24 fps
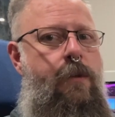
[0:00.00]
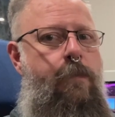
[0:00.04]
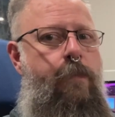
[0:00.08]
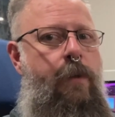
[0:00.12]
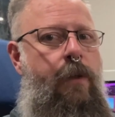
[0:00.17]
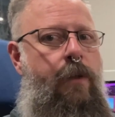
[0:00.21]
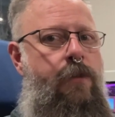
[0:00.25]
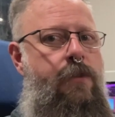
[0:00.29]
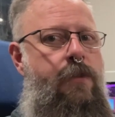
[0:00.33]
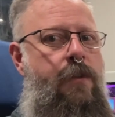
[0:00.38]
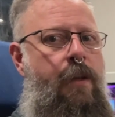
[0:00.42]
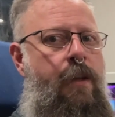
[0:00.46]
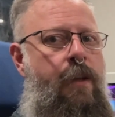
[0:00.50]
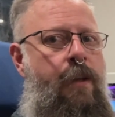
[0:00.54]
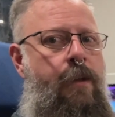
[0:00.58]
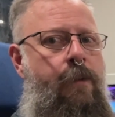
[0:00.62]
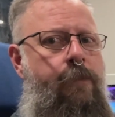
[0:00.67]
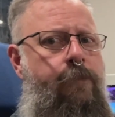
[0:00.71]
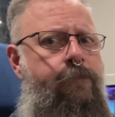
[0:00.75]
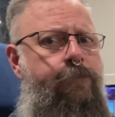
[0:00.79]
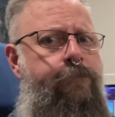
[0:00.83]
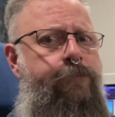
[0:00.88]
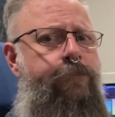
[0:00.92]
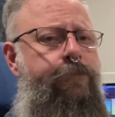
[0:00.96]
built
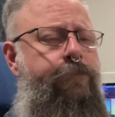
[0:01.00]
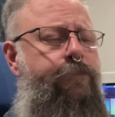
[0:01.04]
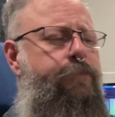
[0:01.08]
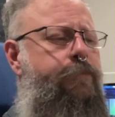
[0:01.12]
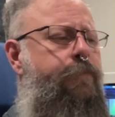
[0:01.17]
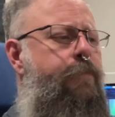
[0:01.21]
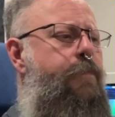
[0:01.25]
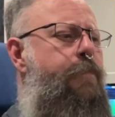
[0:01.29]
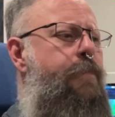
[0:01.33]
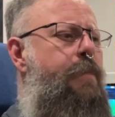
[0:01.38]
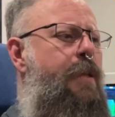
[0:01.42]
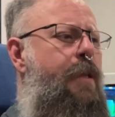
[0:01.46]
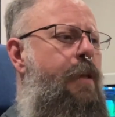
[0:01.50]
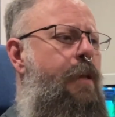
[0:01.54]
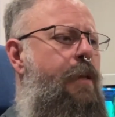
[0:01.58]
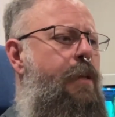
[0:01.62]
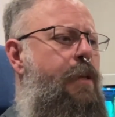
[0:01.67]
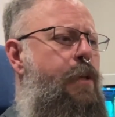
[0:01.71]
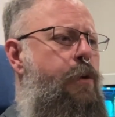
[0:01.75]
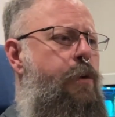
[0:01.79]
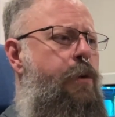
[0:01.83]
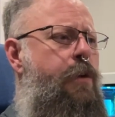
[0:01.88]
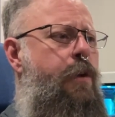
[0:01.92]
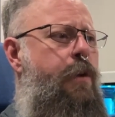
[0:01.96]
in.
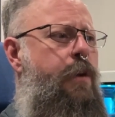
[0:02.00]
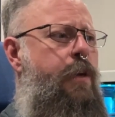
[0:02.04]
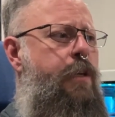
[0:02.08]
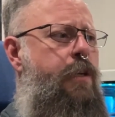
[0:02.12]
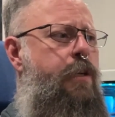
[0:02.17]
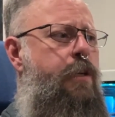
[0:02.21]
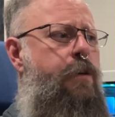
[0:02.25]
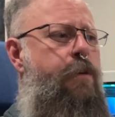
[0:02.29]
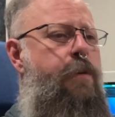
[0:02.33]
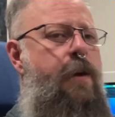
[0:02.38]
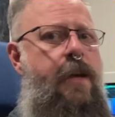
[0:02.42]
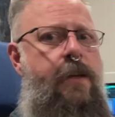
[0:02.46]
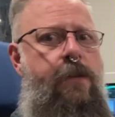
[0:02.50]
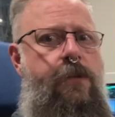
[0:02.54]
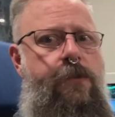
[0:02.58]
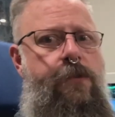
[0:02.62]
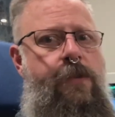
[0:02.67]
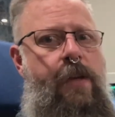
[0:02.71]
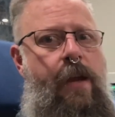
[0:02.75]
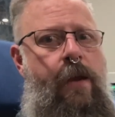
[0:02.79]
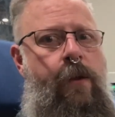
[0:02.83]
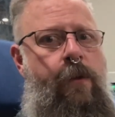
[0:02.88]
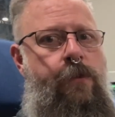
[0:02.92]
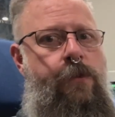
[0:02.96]
You could create
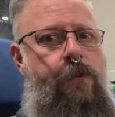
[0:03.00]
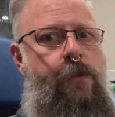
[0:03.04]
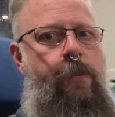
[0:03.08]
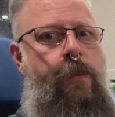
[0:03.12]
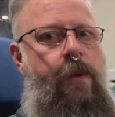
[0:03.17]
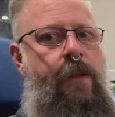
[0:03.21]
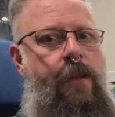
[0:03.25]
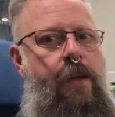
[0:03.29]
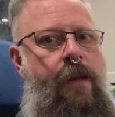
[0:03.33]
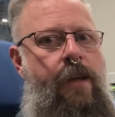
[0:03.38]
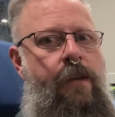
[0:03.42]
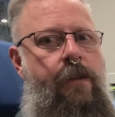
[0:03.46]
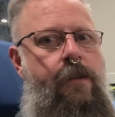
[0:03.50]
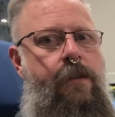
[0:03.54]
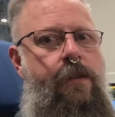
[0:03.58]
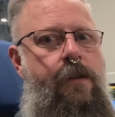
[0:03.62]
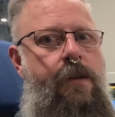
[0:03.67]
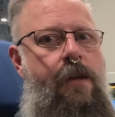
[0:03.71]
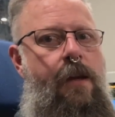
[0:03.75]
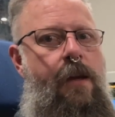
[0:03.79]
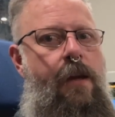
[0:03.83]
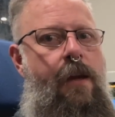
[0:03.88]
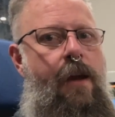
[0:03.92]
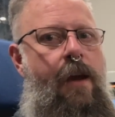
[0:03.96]
sounds with it.
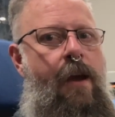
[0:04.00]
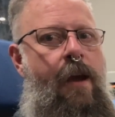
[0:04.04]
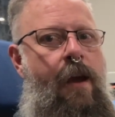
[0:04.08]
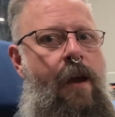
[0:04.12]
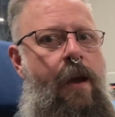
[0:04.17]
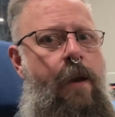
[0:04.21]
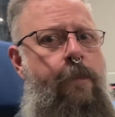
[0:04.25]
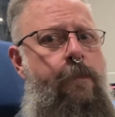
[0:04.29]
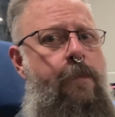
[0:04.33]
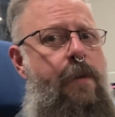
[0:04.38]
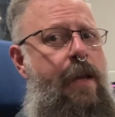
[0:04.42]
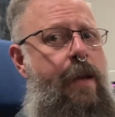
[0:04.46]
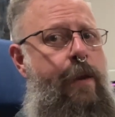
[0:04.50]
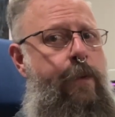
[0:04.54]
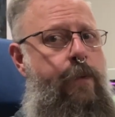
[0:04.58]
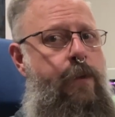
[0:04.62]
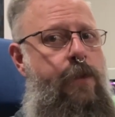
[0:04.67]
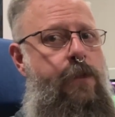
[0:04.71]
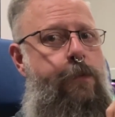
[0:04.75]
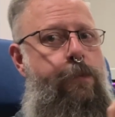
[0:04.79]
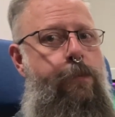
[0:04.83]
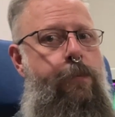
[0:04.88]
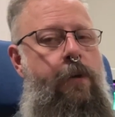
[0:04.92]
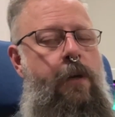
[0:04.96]
It
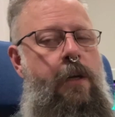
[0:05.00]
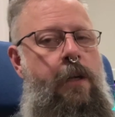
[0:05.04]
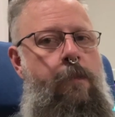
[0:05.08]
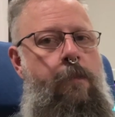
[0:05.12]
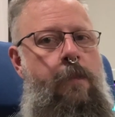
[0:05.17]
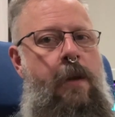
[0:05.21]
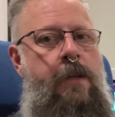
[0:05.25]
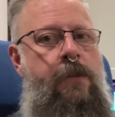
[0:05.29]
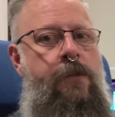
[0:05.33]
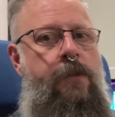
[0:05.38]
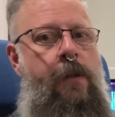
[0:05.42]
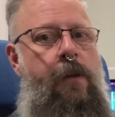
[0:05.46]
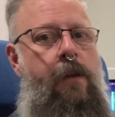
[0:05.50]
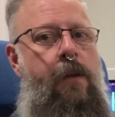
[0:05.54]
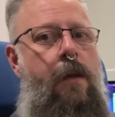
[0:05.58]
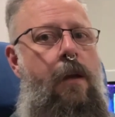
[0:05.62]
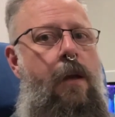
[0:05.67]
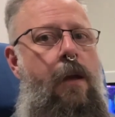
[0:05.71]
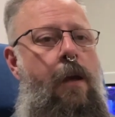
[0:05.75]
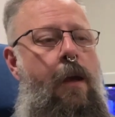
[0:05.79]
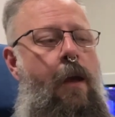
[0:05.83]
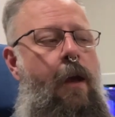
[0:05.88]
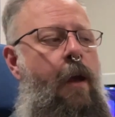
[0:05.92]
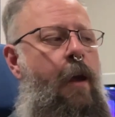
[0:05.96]
was pretty amazing.
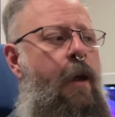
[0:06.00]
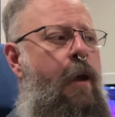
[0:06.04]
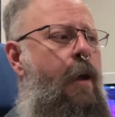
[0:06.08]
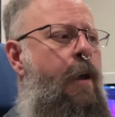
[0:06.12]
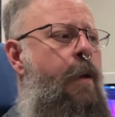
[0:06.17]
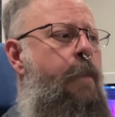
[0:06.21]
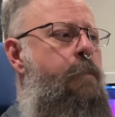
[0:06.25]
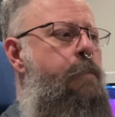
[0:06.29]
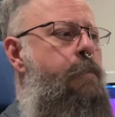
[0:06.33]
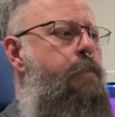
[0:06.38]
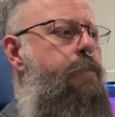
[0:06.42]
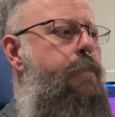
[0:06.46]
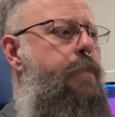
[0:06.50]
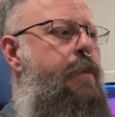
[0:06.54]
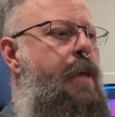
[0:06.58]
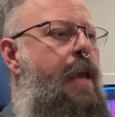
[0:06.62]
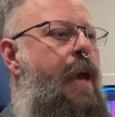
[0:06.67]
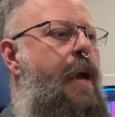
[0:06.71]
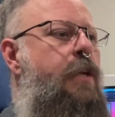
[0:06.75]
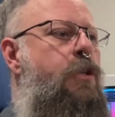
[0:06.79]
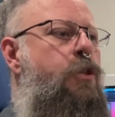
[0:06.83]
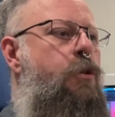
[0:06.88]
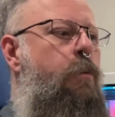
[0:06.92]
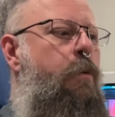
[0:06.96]
The
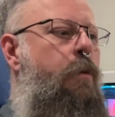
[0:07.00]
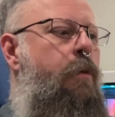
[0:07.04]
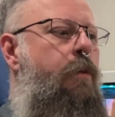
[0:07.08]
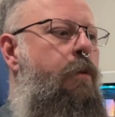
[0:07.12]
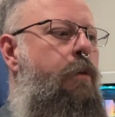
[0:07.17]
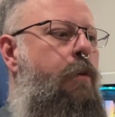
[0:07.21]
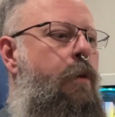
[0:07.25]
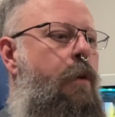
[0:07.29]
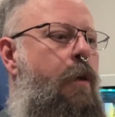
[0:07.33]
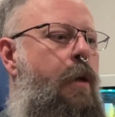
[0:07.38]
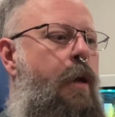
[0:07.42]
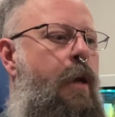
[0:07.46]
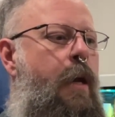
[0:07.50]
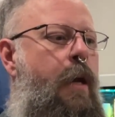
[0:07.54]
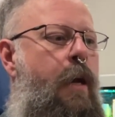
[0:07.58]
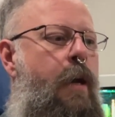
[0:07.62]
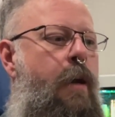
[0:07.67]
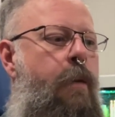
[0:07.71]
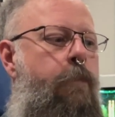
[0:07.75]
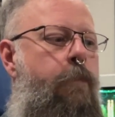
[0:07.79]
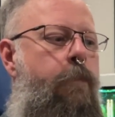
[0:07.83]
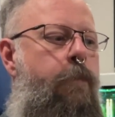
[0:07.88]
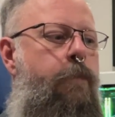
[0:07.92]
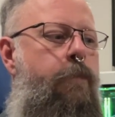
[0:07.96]
actual,
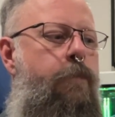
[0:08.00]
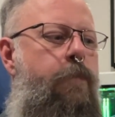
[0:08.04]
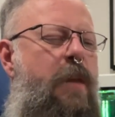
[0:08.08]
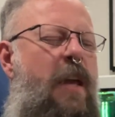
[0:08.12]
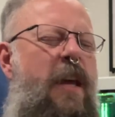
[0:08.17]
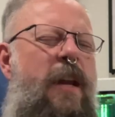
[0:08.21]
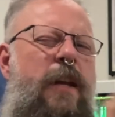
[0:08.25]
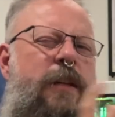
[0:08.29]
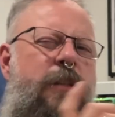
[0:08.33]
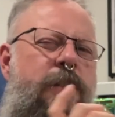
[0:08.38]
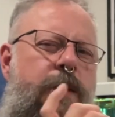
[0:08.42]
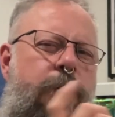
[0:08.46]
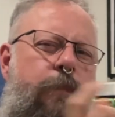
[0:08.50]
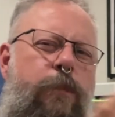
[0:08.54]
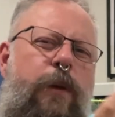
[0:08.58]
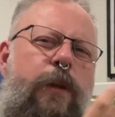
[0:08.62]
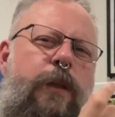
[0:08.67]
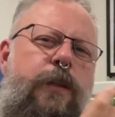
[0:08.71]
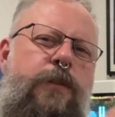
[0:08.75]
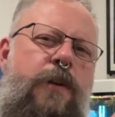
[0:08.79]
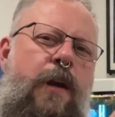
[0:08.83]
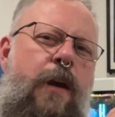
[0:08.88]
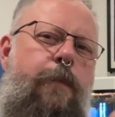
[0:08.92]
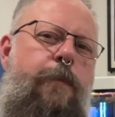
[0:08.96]
and I didn't
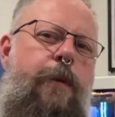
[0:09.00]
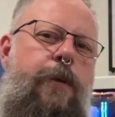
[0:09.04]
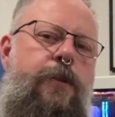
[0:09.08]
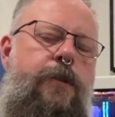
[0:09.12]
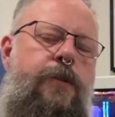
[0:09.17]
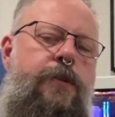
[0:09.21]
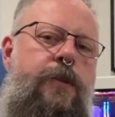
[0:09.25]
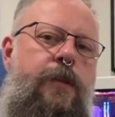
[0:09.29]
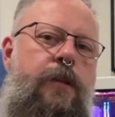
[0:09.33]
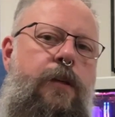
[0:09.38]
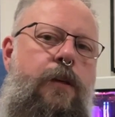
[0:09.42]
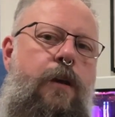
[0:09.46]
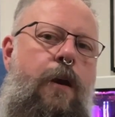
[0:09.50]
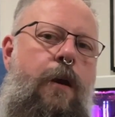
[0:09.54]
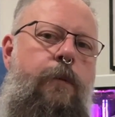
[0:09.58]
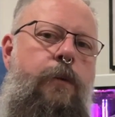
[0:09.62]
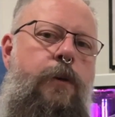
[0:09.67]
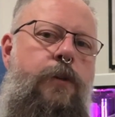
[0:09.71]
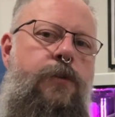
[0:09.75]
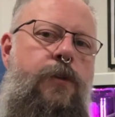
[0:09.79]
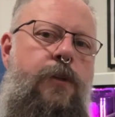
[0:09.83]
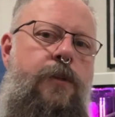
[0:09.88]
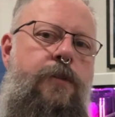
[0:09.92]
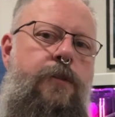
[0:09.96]
really talk about this in the
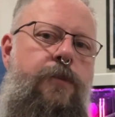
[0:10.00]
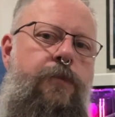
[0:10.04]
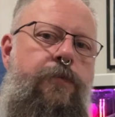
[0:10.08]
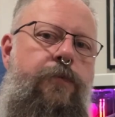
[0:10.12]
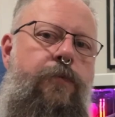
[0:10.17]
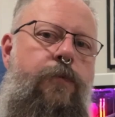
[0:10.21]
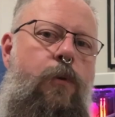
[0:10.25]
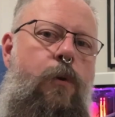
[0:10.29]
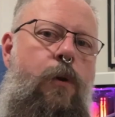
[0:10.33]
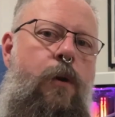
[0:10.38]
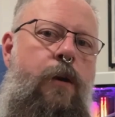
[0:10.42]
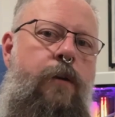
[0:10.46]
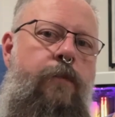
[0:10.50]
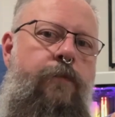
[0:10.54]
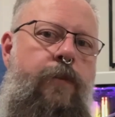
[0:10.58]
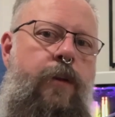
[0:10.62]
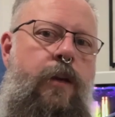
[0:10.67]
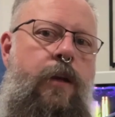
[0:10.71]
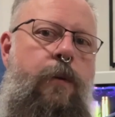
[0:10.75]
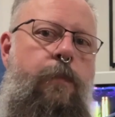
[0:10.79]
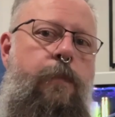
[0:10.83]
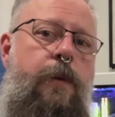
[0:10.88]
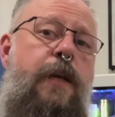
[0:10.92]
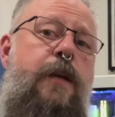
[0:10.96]
Commodore 64
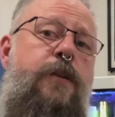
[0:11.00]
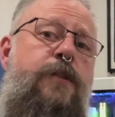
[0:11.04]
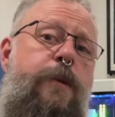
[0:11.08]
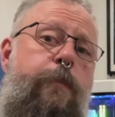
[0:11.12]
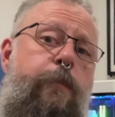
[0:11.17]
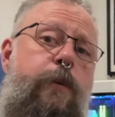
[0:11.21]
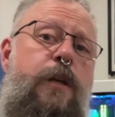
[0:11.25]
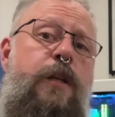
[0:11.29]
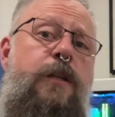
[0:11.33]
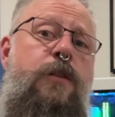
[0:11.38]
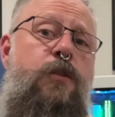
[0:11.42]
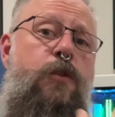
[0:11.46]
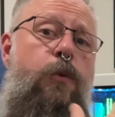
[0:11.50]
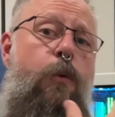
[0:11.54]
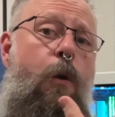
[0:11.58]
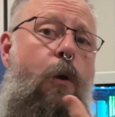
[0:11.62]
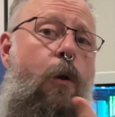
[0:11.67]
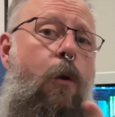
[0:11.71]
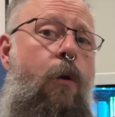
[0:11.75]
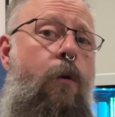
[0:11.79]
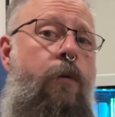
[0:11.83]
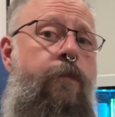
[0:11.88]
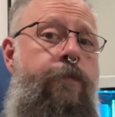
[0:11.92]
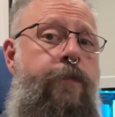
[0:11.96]
video, because I'm going to do a
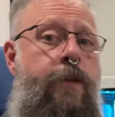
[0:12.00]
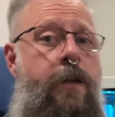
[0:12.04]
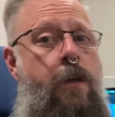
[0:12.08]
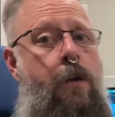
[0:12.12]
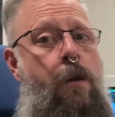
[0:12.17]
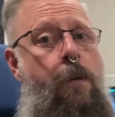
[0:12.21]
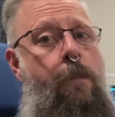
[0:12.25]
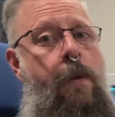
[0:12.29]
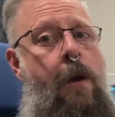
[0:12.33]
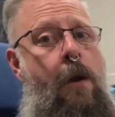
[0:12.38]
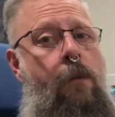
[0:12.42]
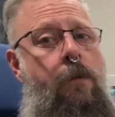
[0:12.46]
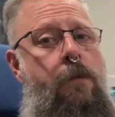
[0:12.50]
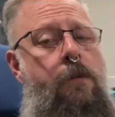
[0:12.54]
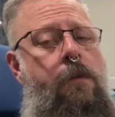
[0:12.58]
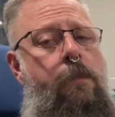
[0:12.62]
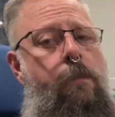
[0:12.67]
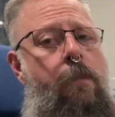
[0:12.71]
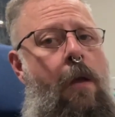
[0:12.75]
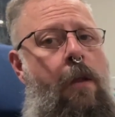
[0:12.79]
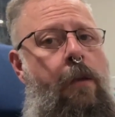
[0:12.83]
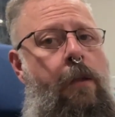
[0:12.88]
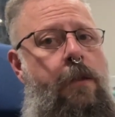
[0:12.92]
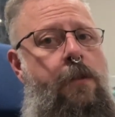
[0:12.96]
whole video about
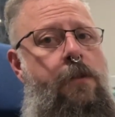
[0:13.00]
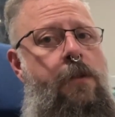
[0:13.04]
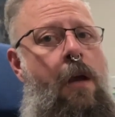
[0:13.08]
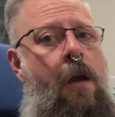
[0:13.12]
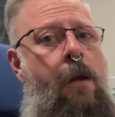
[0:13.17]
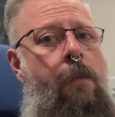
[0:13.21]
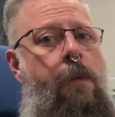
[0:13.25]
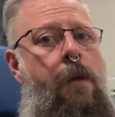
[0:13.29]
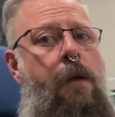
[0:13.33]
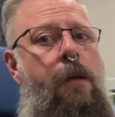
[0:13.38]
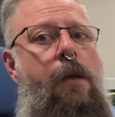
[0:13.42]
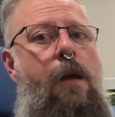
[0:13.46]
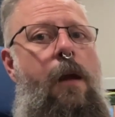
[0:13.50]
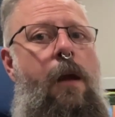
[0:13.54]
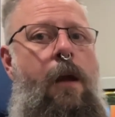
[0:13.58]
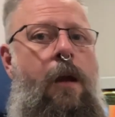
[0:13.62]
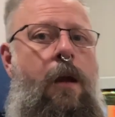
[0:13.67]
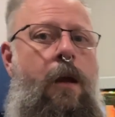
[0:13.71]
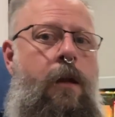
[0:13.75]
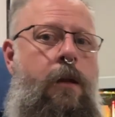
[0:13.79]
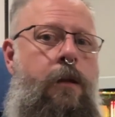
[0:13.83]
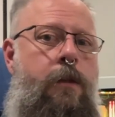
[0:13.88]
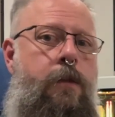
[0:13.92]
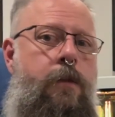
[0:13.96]
polyatomic
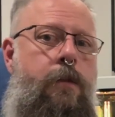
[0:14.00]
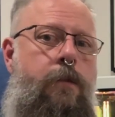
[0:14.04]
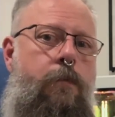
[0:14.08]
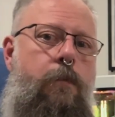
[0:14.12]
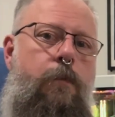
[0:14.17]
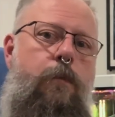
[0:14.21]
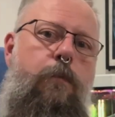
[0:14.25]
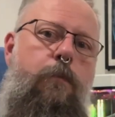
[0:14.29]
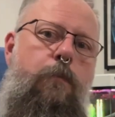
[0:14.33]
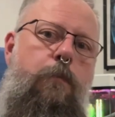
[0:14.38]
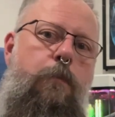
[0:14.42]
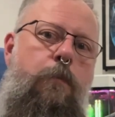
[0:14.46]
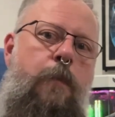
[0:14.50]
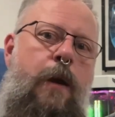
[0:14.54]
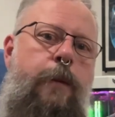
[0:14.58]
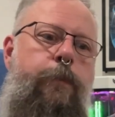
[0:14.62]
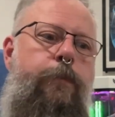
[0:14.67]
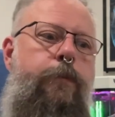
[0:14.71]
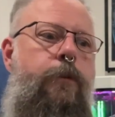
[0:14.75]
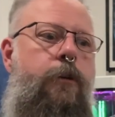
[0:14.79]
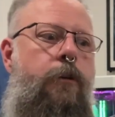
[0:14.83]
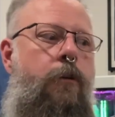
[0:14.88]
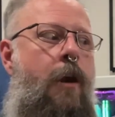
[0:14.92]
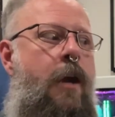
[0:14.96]
and my
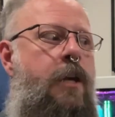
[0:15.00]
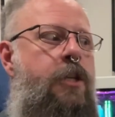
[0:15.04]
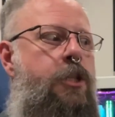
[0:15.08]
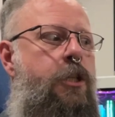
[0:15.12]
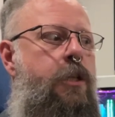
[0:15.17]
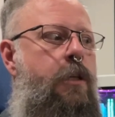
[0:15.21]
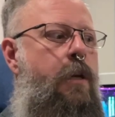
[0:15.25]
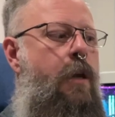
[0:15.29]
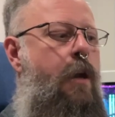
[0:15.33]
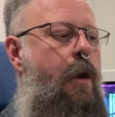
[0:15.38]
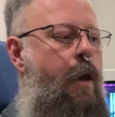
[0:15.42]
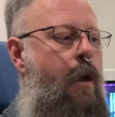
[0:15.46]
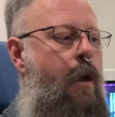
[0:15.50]
progression